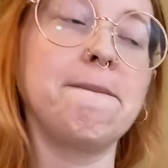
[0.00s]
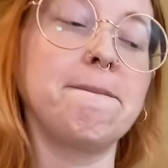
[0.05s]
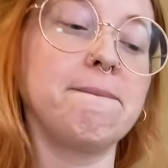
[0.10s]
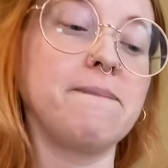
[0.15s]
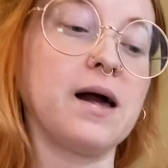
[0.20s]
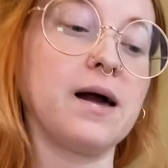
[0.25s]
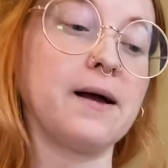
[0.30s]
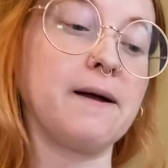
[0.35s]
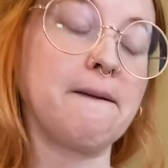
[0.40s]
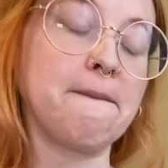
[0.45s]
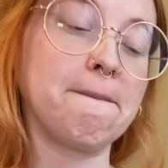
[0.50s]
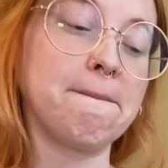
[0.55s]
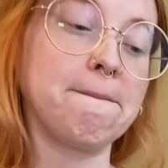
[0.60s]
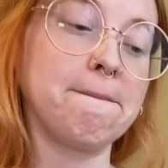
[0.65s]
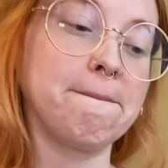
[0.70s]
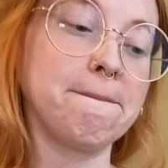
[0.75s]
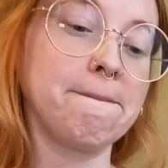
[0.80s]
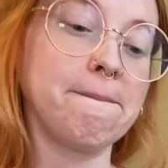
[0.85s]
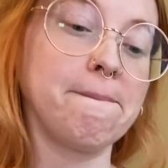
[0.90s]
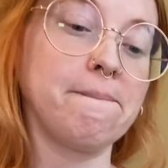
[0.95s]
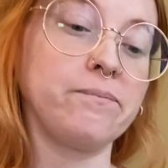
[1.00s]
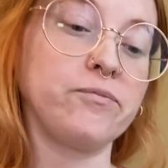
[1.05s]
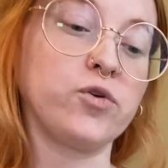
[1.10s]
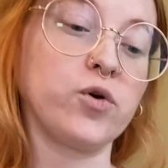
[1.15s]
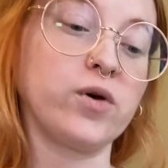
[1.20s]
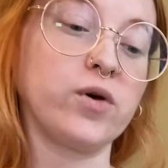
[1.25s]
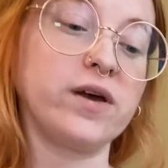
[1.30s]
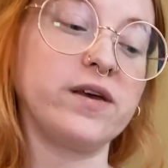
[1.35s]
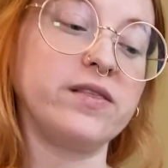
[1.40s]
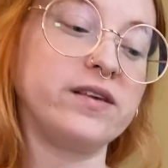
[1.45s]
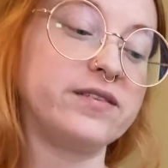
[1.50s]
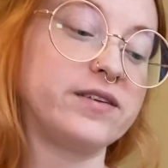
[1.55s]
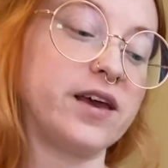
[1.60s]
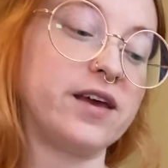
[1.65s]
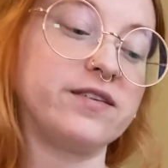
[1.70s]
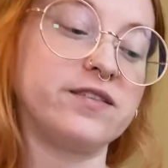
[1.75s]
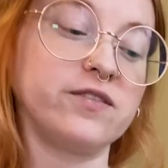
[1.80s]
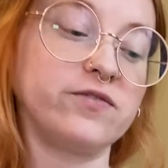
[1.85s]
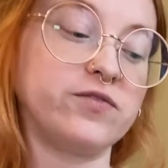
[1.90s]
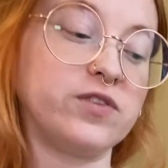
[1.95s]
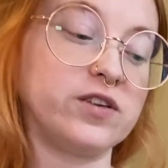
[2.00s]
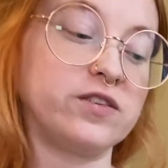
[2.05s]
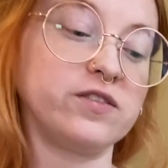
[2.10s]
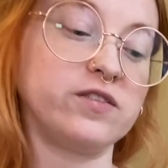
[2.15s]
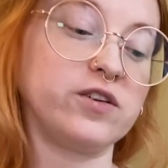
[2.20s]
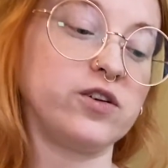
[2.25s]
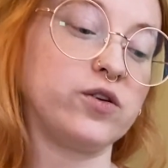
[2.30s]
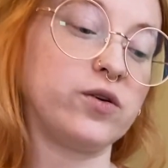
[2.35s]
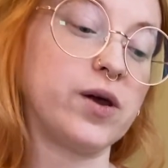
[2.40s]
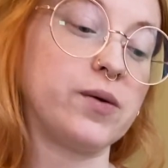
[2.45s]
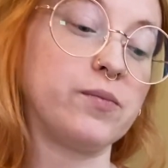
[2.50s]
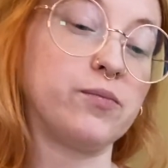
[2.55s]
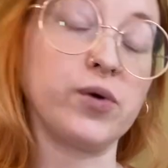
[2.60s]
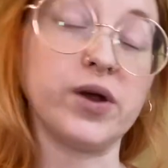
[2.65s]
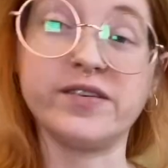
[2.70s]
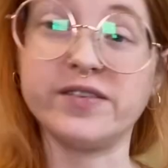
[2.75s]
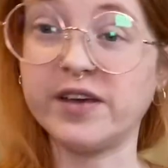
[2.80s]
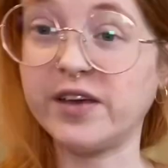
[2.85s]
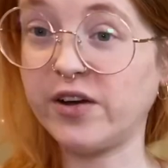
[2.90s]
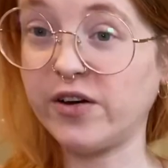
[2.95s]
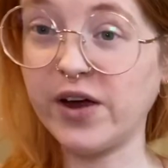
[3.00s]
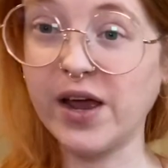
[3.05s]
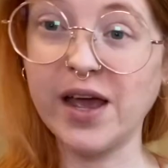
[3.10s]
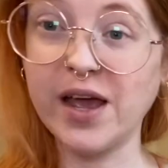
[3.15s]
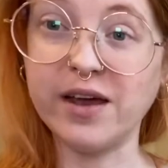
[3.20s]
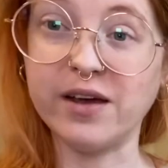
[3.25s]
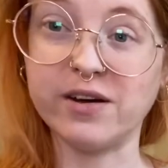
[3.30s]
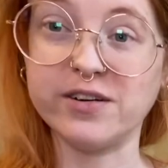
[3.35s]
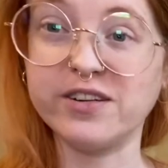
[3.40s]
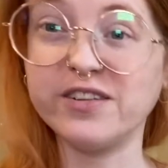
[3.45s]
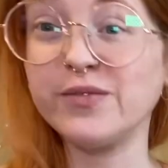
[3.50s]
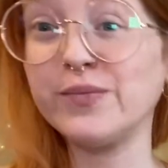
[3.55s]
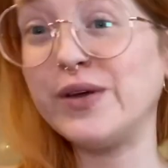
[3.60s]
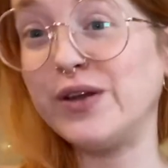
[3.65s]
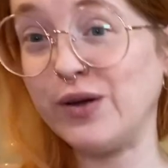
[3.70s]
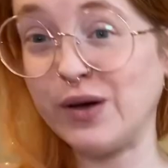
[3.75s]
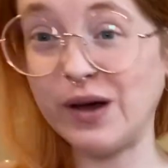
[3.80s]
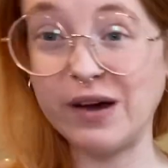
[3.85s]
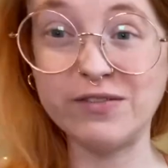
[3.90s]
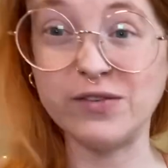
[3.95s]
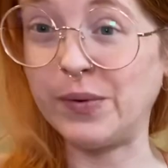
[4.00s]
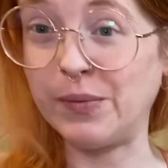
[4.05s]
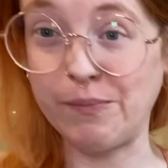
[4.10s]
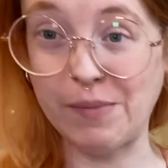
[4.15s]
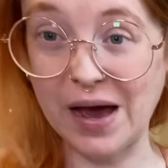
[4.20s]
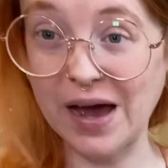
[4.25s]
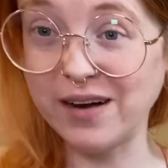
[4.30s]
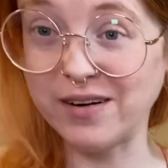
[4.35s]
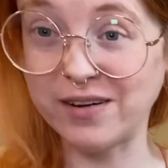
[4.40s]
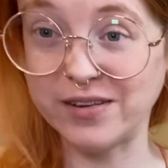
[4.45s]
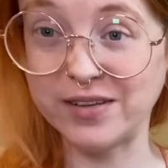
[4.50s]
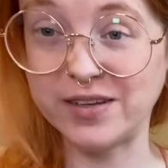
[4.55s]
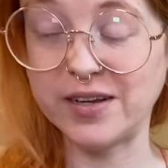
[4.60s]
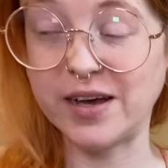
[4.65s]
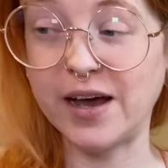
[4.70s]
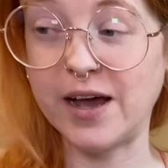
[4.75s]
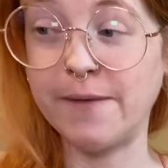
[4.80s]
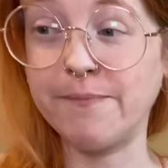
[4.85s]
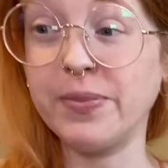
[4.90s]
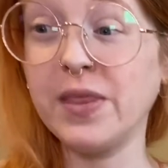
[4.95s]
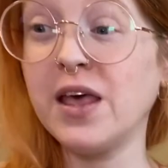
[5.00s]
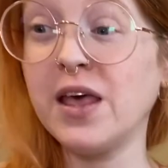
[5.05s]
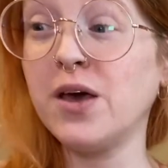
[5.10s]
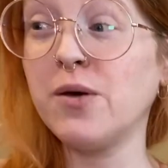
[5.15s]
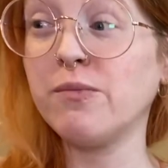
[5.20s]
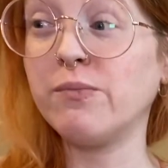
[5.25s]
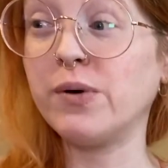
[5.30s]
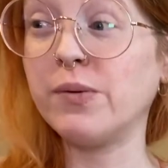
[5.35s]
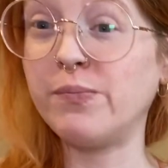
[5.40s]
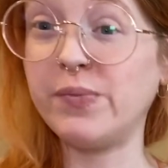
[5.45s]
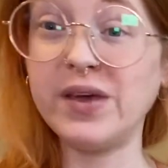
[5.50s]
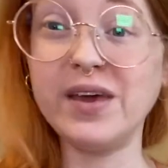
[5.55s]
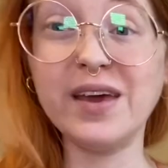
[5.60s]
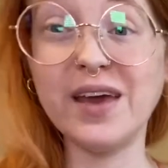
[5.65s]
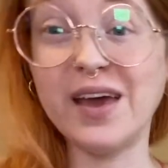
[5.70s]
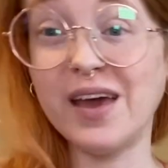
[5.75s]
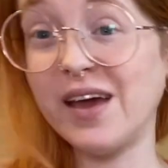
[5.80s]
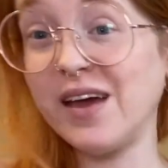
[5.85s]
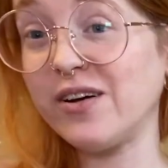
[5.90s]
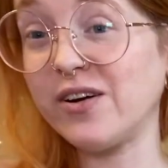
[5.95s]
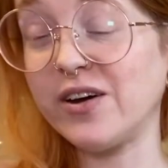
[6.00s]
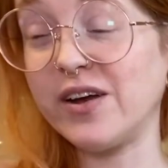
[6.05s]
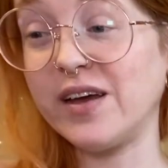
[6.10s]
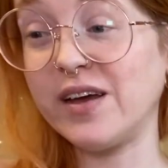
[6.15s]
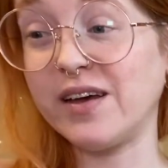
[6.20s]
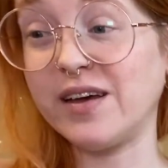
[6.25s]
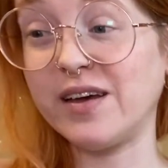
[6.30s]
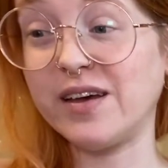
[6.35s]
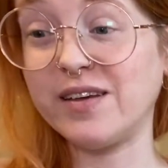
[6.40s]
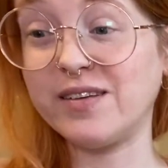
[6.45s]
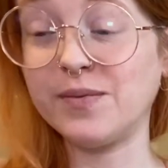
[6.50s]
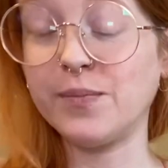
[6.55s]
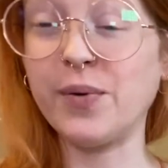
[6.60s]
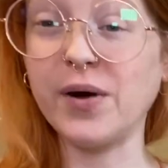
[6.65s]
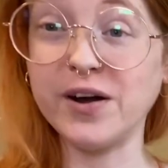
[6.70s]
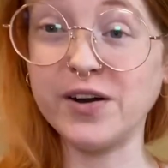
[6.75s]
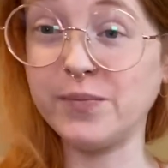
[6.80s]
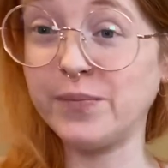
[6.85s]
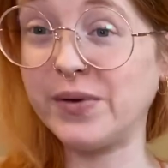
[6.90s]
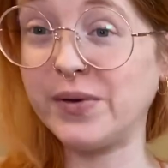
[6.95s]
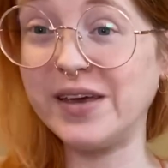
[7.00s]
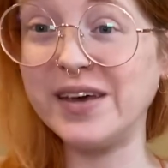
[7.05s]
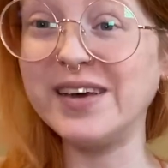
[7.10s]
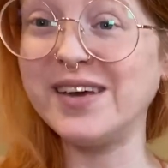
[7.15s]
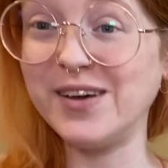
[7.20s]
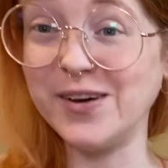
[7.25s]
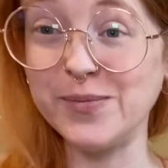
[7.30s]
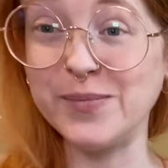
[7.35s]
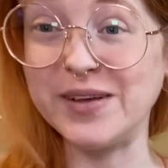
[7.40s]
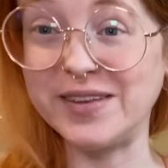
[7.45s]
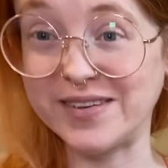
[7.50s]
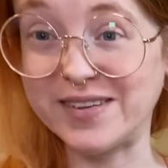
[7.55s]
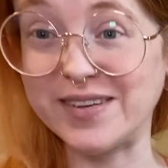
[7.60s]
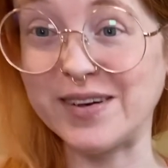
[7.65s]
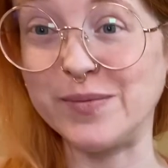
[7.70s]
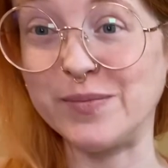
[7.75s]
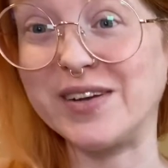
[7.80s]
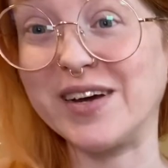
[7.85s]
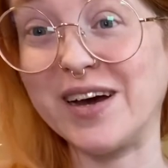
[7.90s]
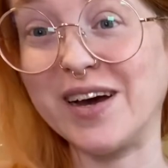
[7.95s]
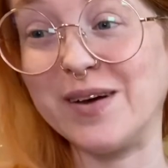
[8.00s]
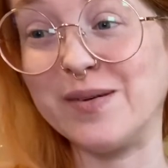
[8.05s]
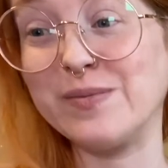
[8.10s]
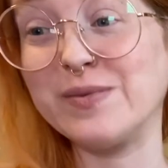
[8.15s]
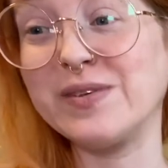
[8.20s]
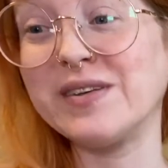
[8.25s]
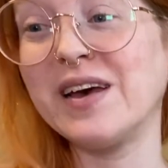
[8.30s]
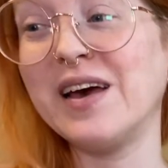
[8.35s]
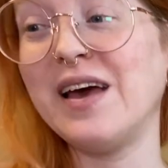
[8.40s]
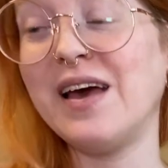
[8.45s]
So in this case, if this is, you know, embracing your anger, it doesn't mean you have to be mad all the time, but being angry is a part of being human sometimes.